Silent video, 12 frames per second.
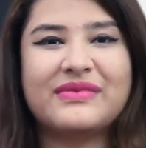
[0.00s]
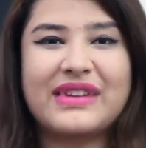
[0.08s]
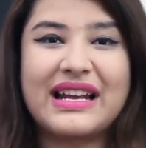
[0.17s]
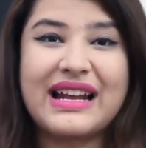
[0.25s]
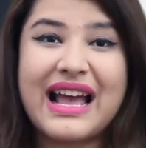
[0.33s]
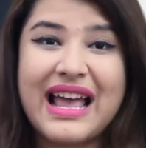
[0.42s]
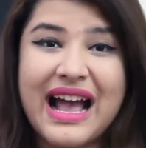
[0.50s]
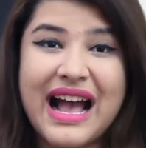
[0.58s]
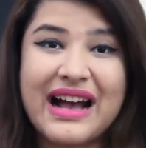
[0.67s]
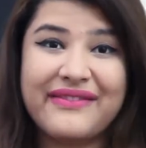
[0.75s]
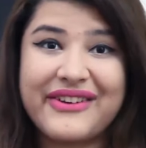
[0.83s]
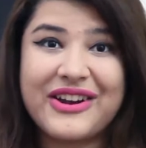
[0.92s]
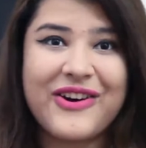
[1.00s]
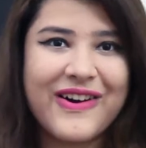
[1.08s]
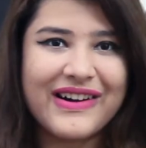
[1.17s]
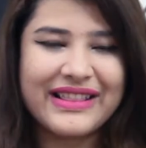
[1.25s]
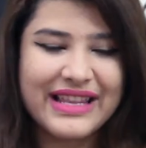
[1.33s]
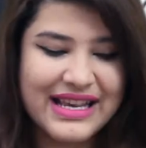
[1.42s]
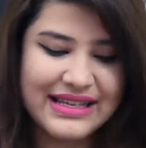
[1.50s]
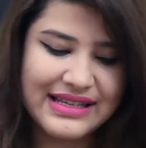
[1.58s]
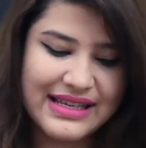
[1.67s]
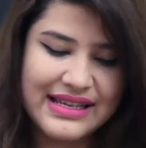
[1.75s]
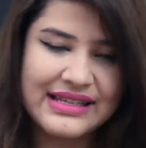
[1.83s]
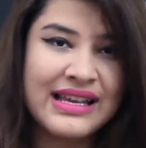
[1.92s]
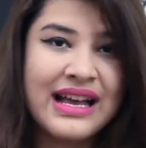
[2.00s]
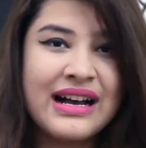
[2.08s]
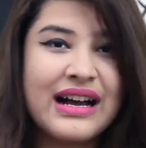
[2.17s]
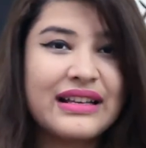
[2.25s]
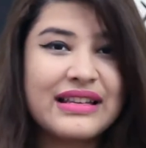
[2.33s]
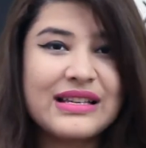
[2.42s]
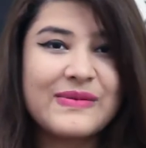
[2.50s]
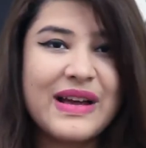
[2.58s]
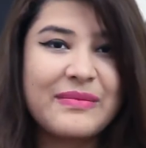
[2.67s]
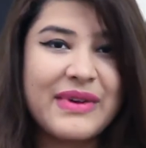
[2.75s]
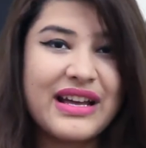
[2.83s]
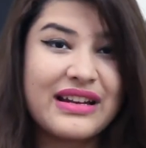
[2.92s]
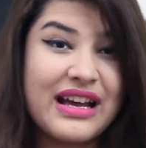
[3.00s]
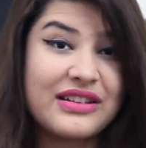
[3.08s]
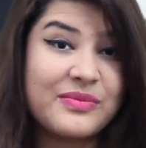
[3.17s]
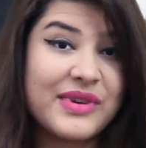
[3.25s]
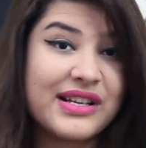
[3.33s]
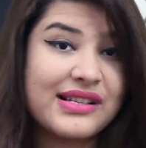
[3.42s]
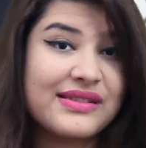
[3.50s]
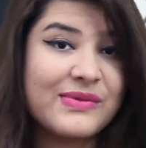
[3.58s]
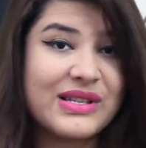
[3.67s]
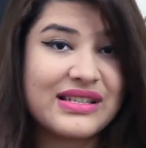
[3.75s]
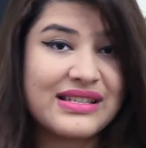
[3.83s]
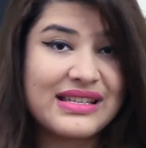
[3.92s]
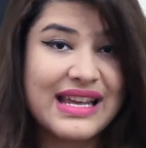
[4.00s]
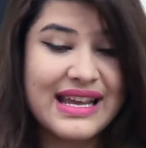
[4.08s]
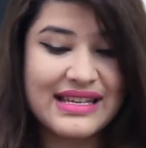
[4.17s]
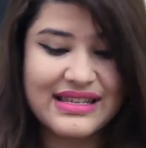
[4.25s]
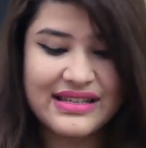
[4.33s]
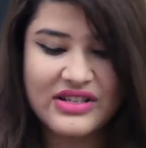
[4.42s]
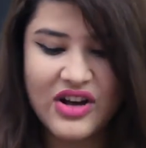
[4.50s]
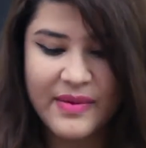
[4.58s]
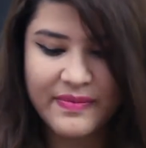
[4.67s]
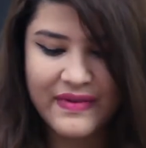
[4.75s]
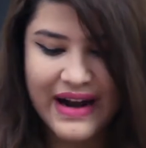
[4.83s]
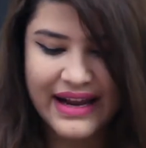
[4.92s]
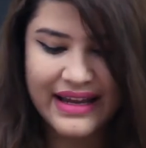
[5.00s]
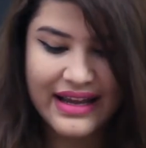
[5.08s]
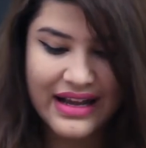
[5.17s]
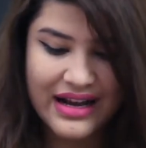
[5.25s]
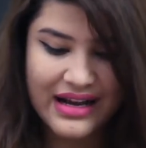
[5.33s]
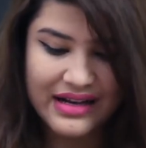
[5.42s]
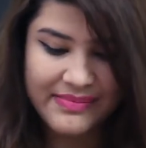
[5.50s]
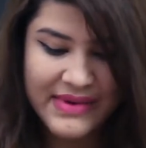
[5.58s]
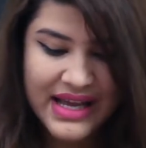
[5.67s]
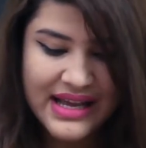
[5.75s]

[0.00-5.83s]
that I have in all these is this one by Anatomicals, which says stop cracking up.